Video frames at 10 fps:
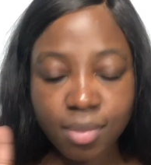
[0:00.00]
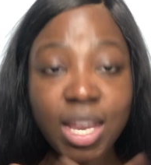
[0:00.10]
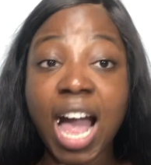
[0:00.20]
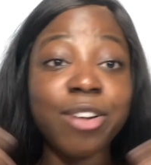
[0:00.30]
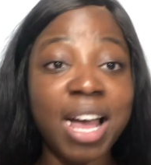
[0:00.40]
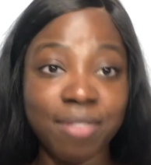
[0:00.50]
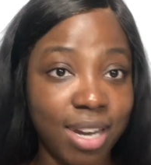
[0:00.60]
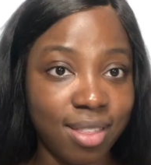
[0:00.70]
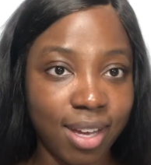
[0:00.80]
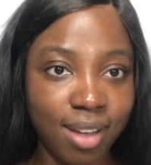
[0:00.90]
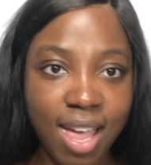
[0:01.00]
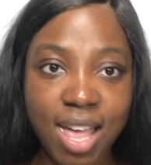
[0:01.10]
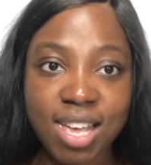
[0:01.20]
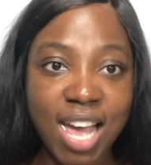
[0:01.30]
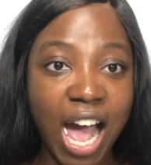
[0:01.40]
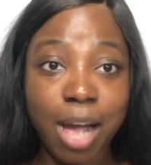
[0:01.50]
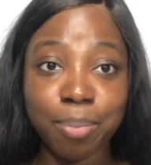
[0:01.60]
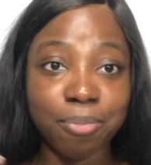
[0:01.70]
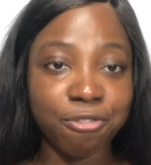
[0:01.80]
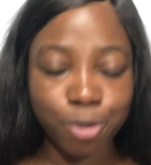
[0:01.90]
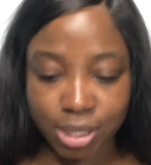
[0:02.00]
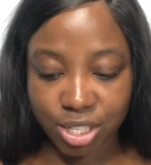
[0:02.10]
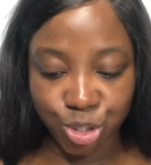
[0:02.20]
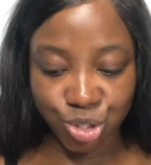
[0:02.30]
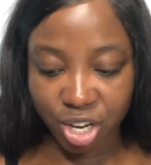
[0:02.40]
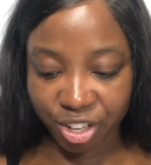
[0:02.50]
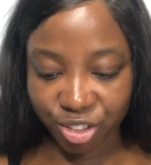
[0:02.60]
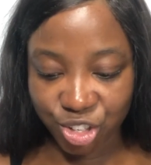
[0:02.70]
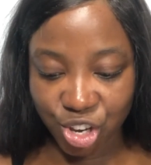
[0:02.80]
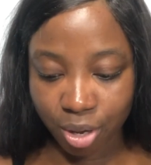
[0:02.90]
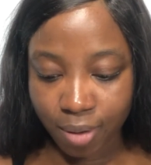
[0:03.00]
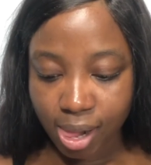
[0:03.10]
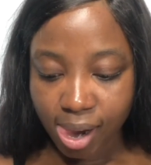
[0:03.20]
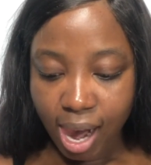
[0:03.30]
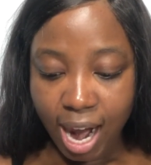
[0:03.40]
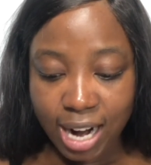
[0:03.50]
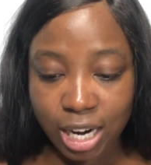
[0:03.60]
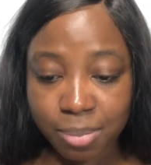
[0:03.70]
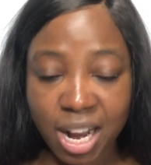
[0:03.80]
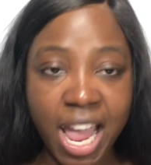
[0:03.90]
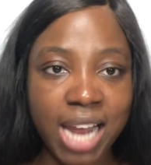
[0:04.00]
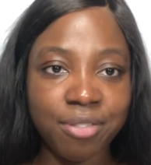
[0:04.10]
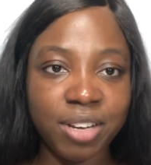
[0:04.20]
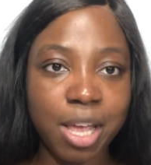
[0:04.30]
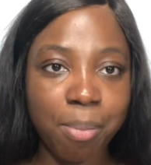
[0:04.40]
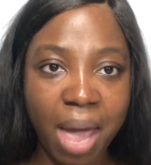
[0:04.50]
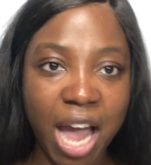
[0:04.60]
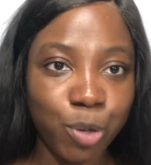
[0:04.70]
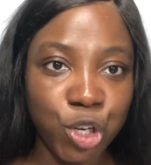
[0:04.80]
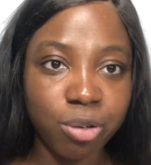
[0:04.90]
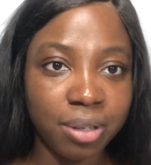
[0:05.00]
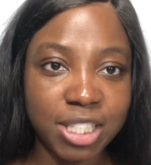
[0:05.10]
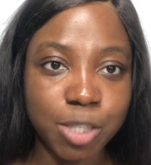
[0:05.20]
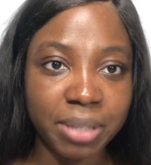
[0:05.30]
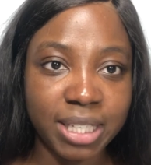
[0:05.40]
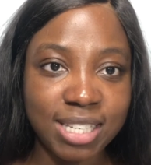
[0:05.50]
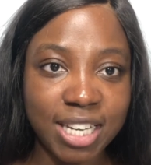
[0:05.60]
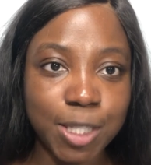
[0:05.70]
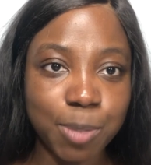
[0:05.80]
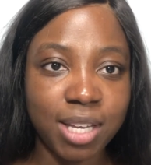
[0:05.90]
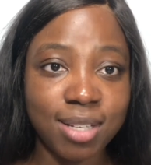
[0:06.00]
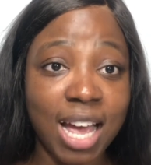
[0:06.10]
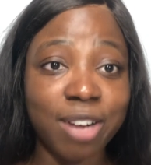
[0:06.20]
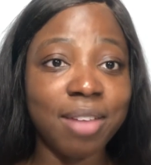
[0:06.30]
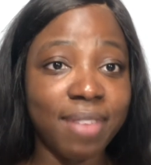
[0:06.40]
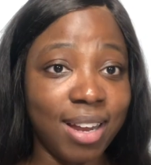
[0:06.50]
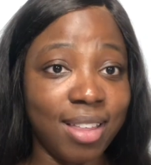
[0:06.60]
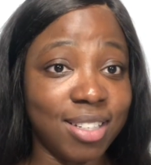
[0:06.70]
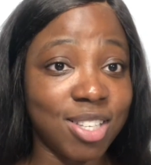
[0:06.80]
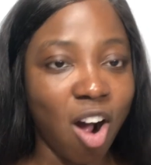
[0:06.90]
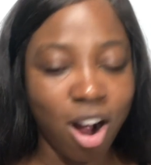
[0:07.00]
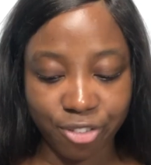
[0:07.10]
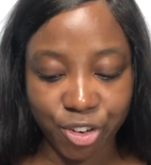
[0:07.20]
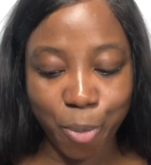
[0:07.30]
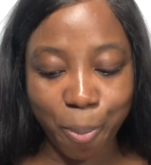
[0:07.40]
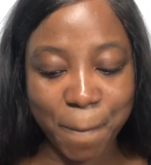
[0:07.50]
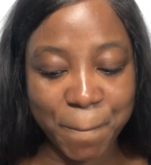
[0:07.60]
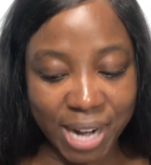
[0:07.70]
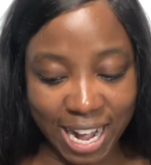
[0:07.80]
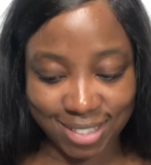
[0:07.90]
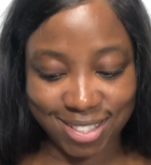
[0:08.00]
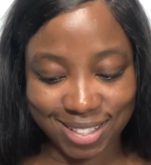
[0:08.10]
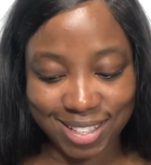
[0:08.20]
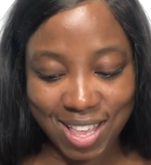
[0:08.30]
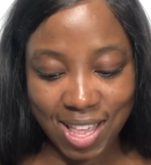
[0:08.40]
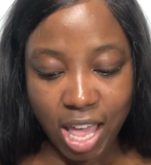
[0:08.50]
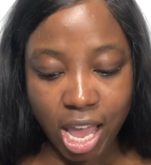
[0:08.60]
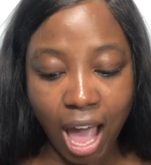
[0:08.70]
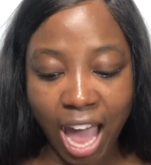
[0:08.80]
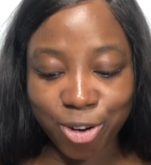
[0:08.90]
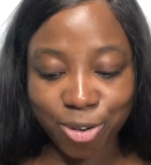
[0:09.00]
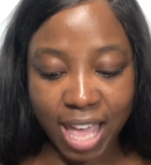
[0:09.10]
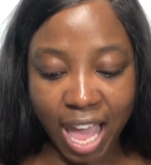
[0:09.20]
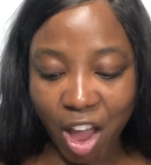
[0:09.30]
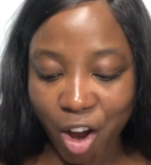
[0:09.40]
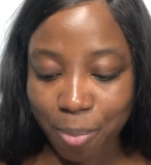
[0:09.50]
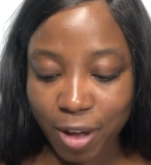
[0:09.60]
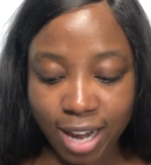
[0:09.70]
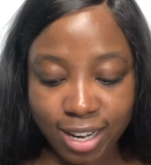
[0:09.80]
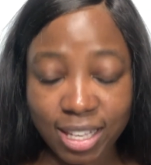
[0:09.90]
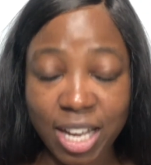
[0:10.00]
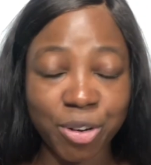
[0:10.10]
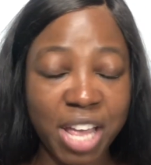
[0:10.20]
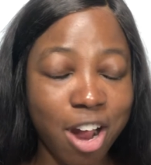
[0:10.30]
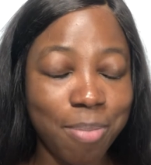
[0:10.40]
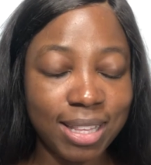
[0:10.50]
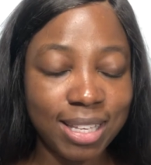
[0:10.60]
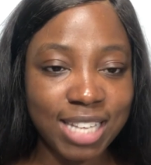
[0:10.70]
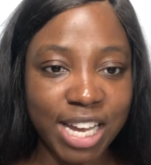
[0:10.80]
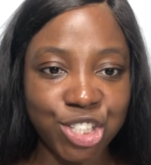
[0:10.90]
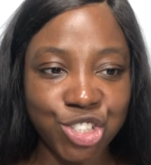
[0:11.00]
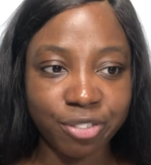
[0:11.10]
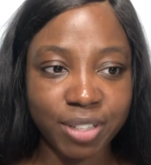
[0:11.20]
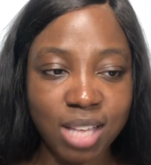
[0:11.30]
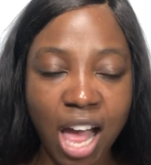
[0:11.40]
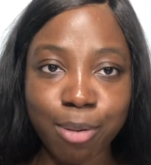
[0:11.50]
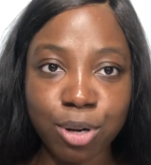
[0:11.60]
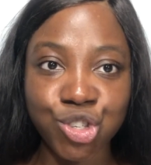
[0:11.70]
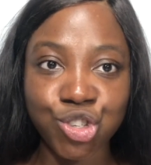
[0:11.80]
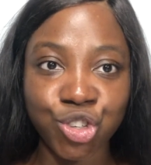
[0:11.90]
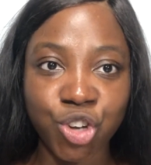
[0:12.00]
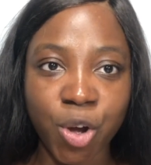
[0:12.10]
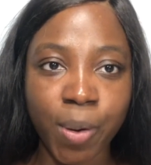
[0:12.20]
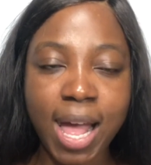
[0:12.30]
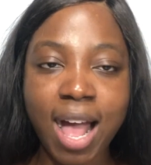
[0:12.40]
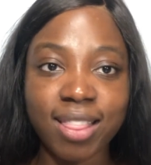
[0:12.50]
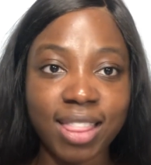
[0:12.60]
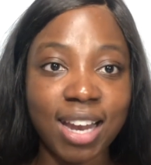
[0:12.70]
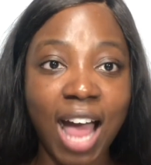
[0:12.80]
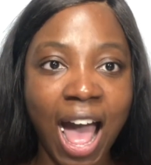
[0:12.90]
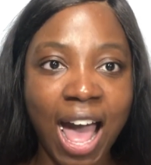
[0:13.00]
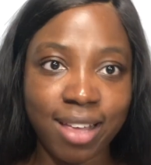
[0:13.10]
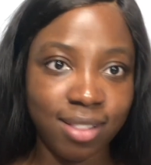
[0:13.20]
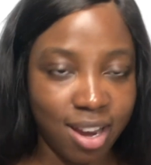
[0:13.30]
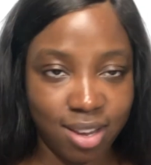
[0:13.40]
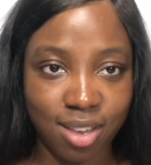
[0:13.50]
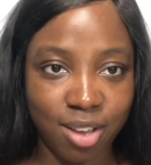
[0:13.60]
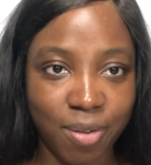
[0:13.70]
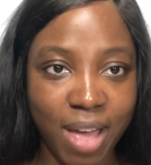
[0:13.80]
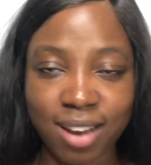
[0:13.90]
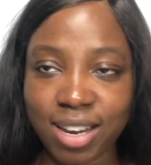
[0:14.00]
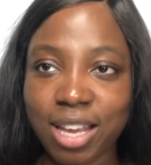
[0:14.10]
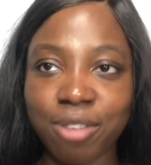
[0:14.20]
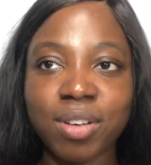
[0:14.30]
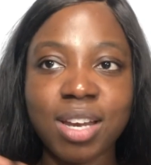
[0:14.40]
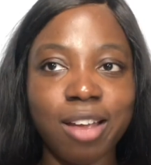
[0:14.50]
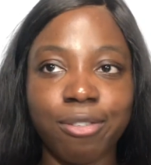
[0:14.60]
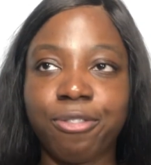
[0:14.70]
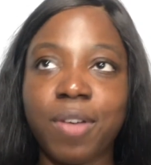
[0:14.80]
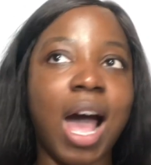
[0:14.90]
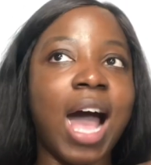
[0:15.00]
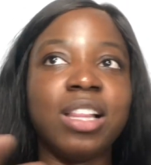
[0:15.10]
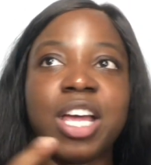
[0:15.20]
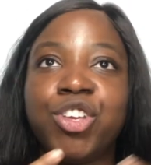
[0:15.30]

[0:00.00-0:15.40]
I don't have anything. I'm fourteen years younger than you. um I can't even get mad when you go on these blind dates because I don't have anything to offer you, but I don't care about anything. I don't care about this age difference. I want you to know that I like you. And even if I like